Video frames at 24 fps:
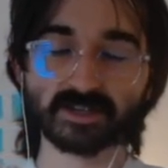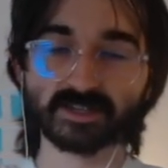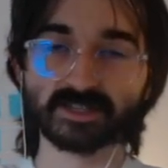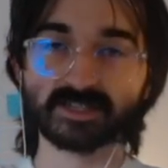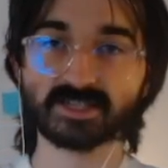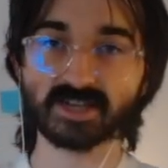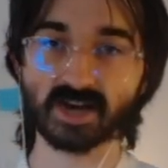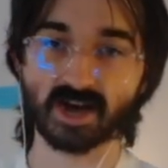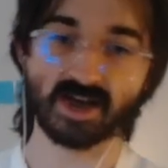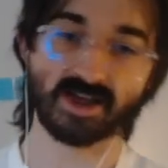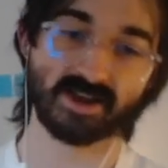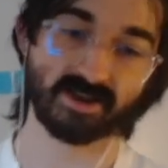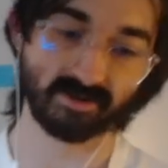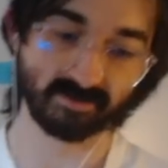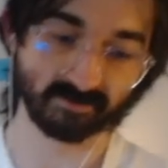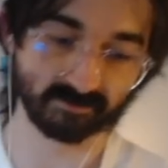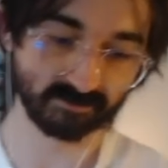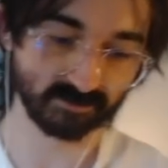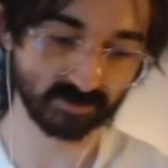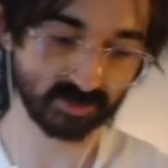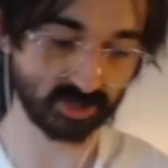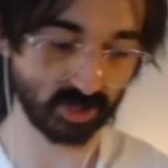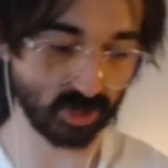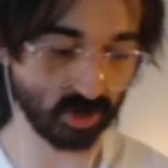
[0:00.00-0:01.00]
done.
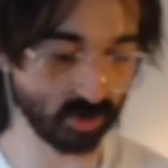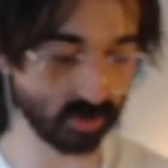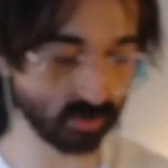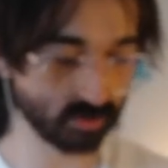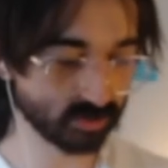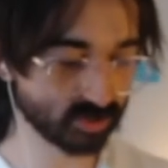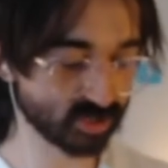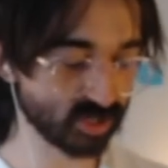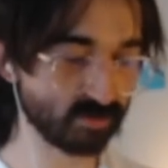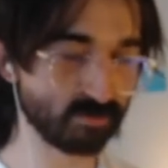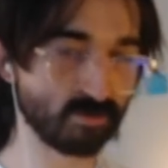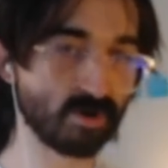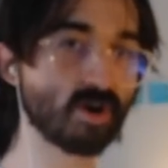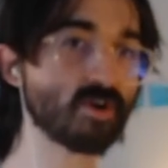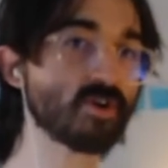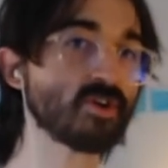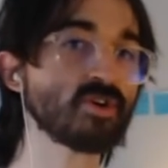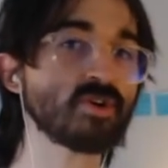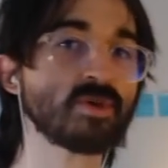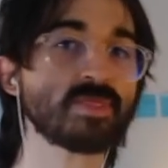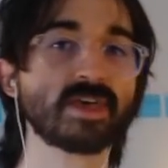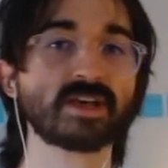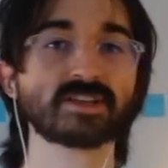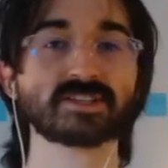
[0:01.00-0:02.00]
So
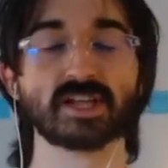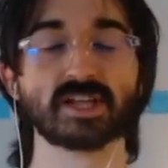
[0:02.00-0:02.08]
tomorrow there's a